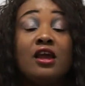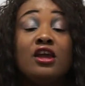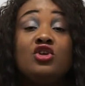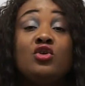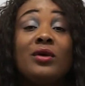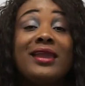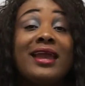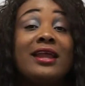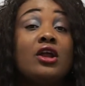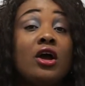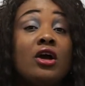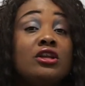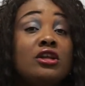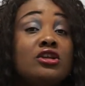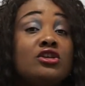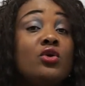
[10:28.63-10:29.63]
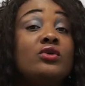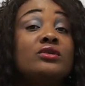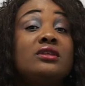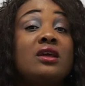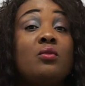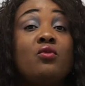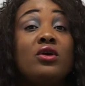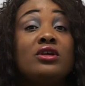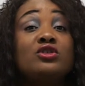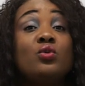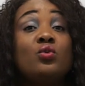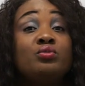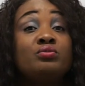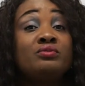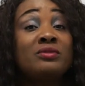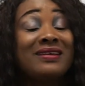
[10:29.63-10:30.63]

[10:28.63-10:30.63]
You can only know someone to